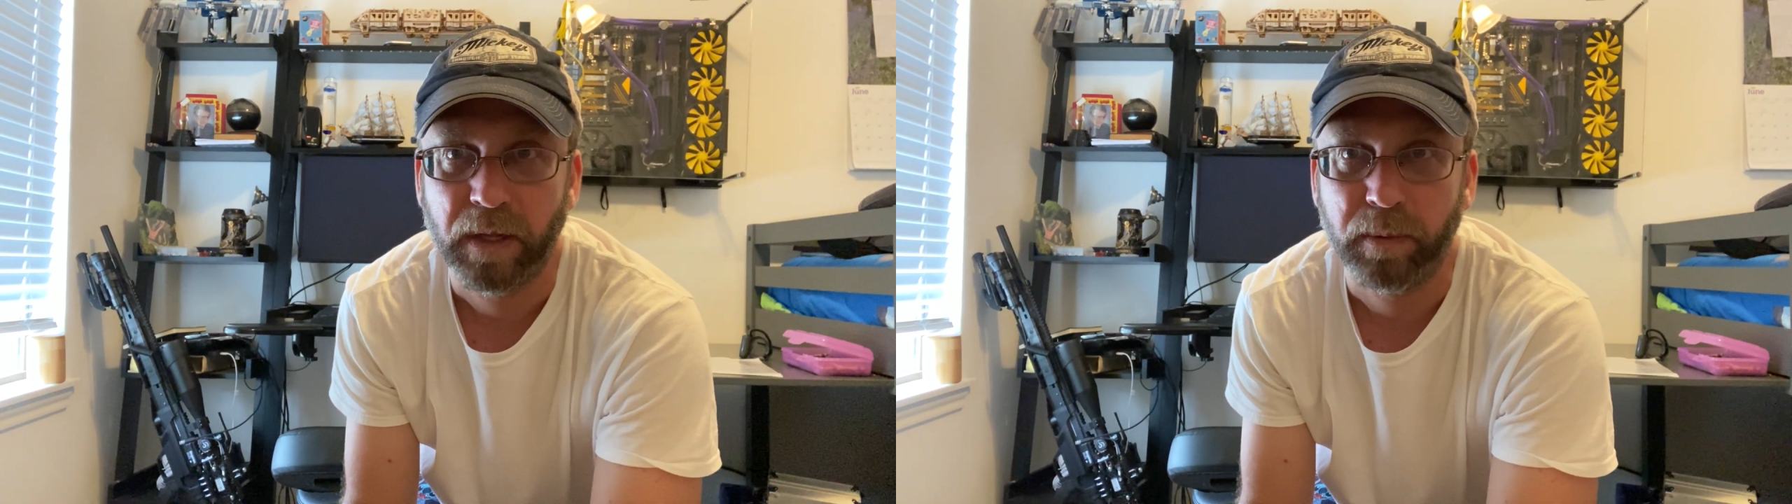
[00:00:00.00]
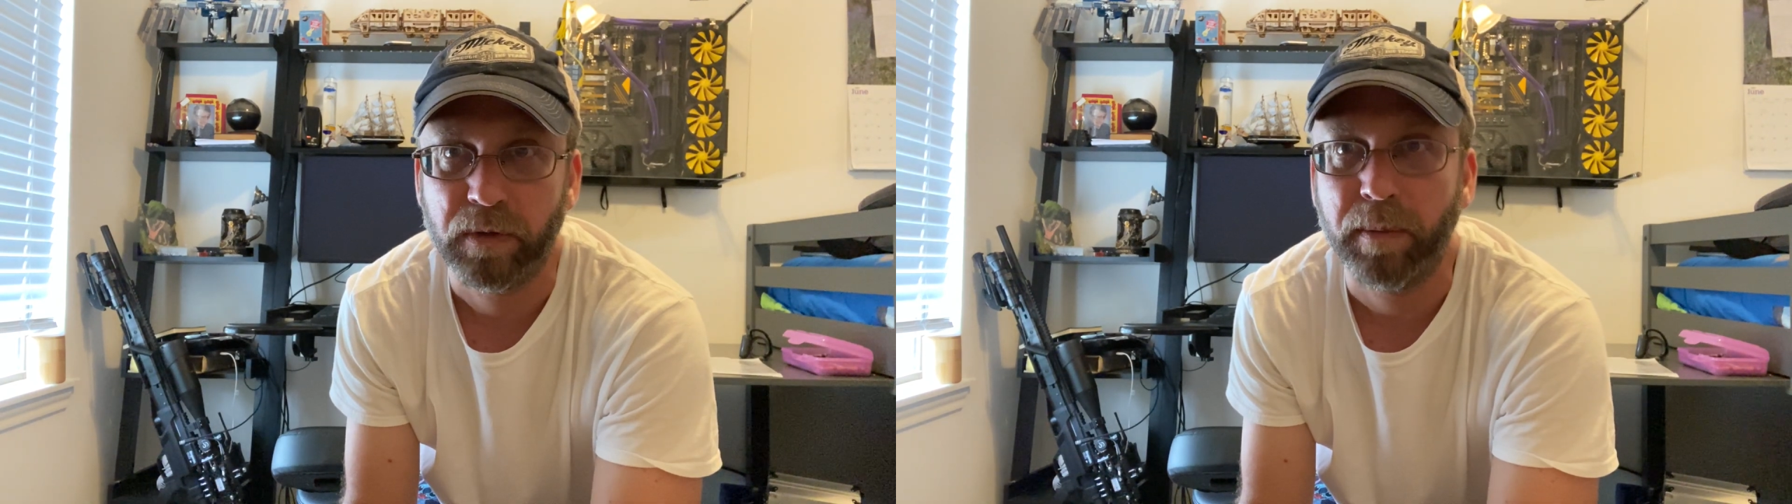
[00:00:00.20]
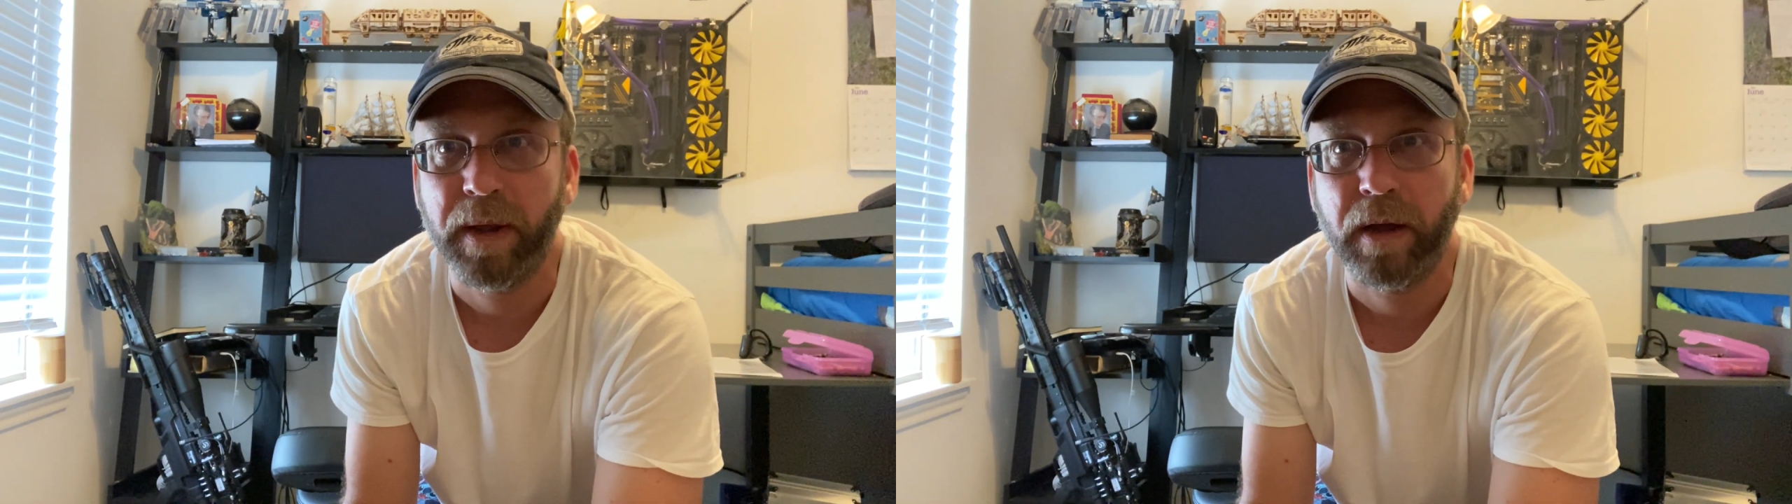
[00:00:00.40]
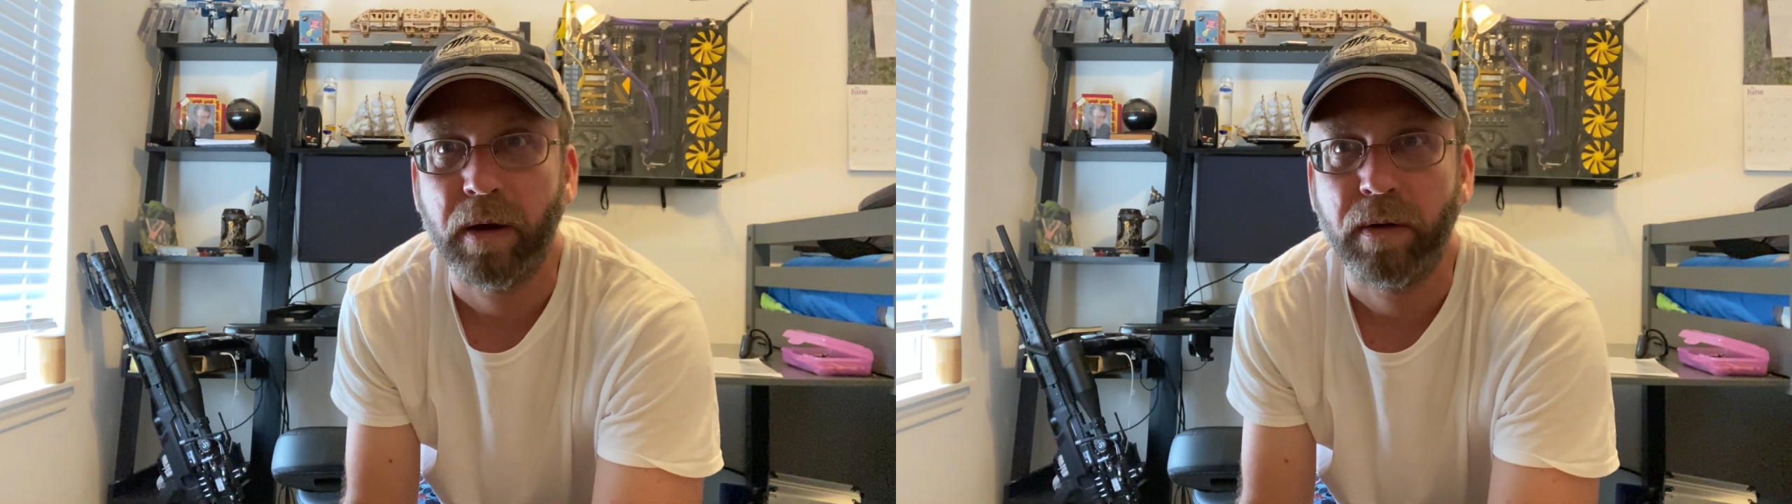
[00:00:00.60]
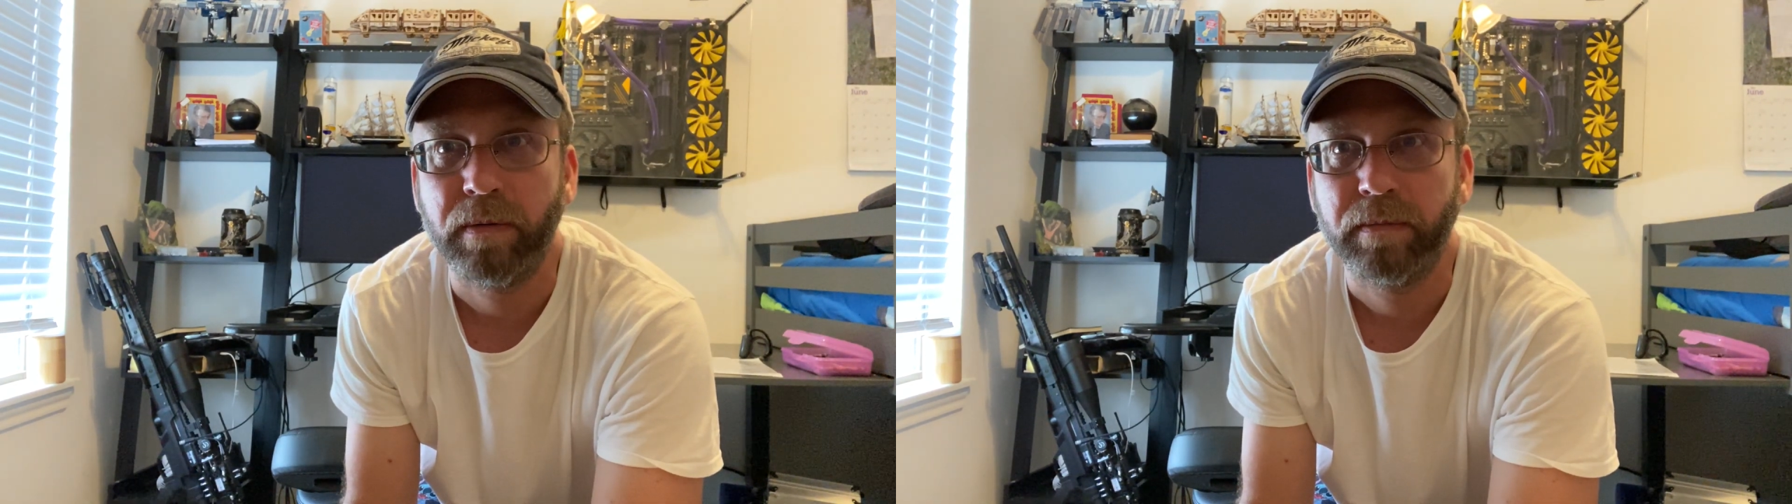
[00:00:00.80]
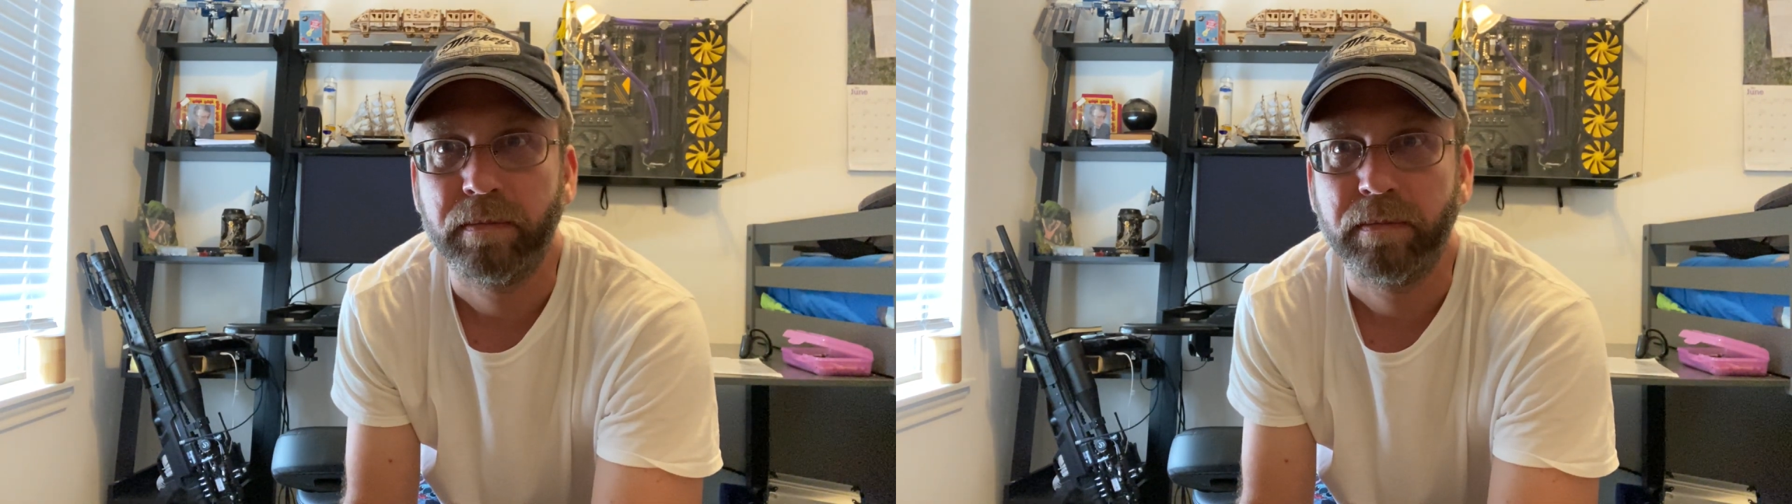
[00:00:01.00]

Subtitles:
But somehow